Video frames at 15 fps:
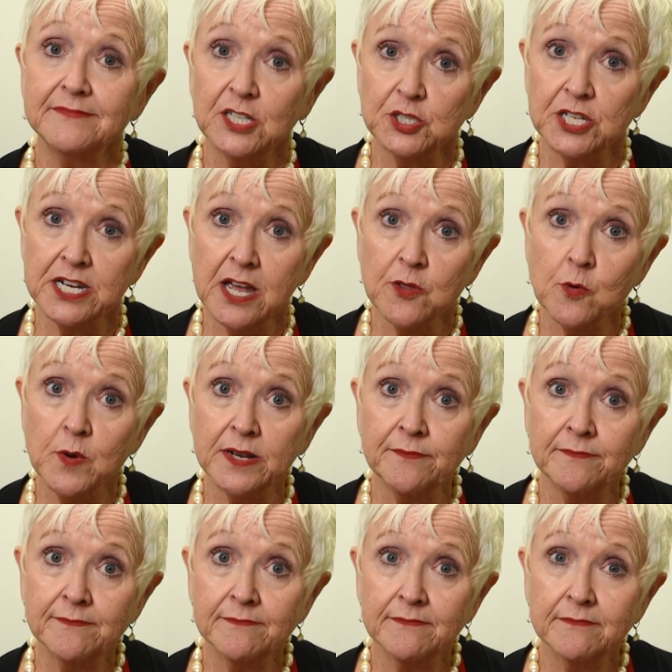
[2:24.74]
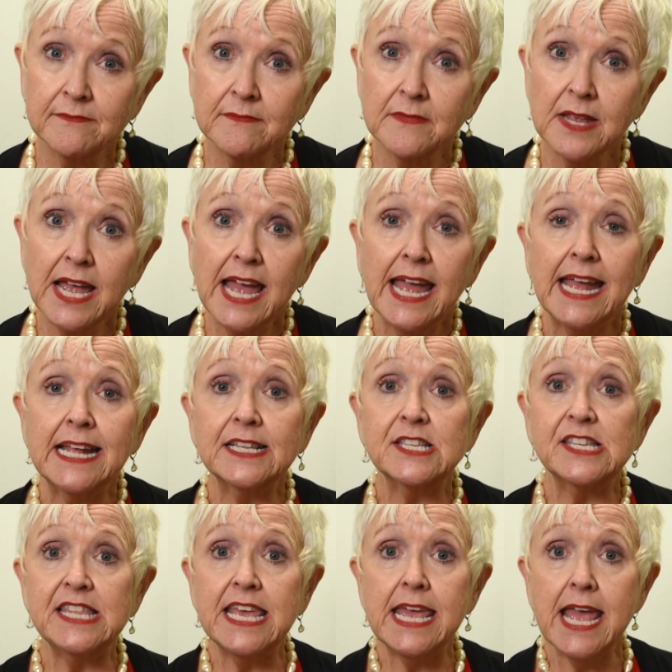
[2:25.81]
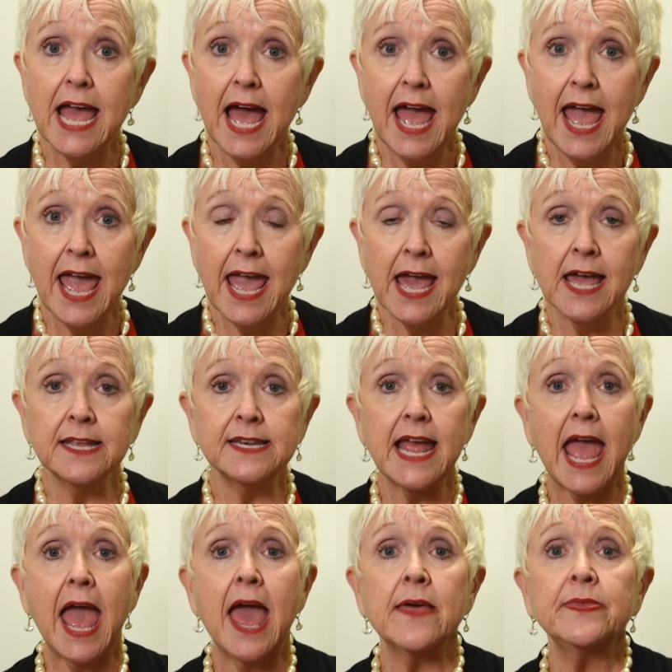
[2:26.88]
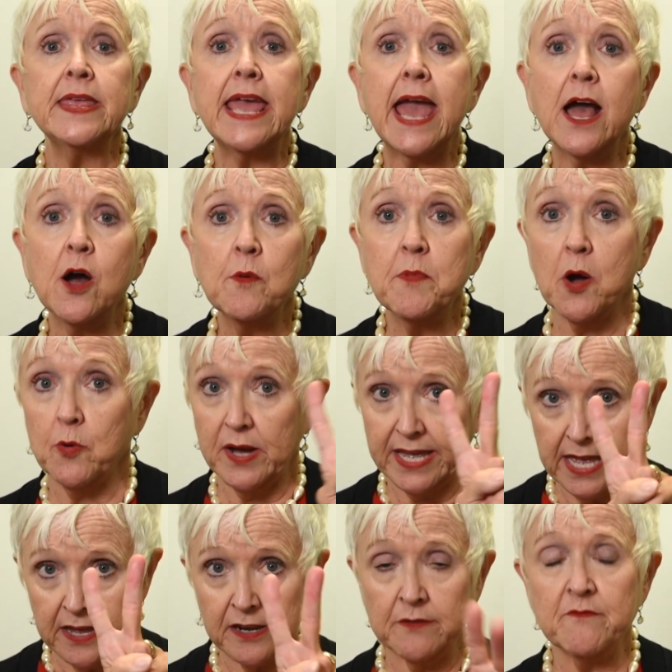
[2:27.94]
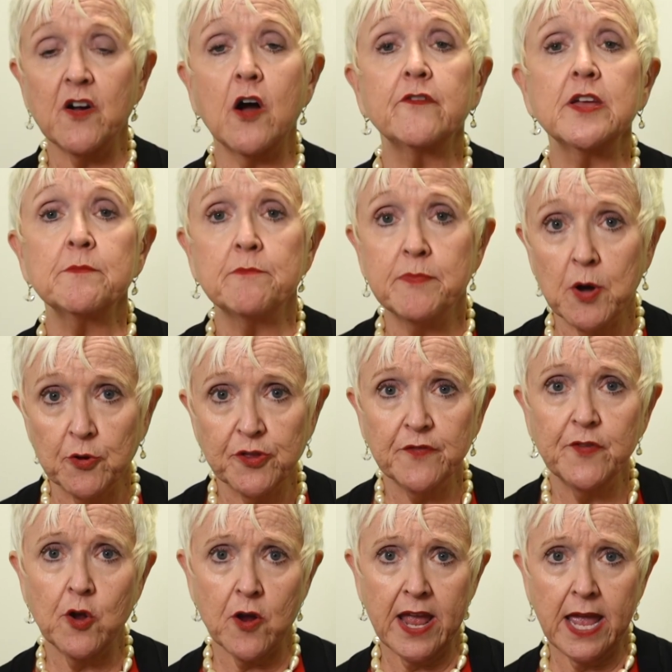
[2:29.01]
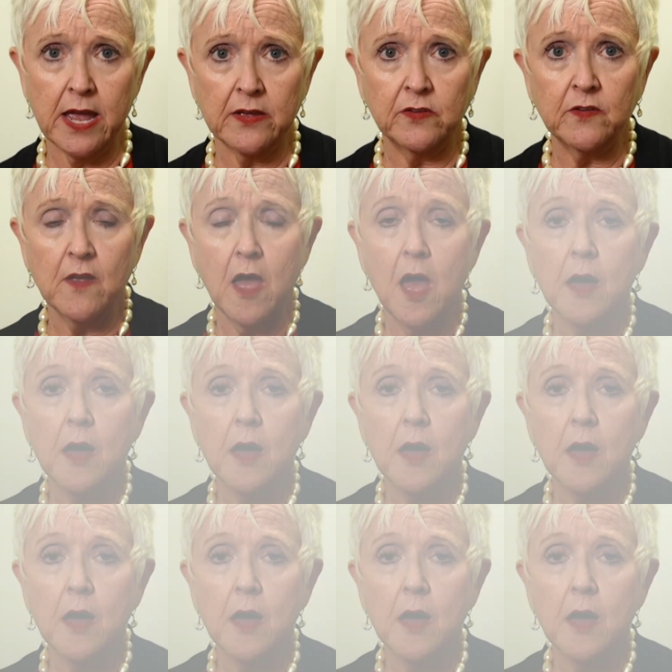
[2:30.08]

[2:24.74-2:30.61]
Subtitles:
There's another one. It's the hand and the elbow, again involving both of your hands,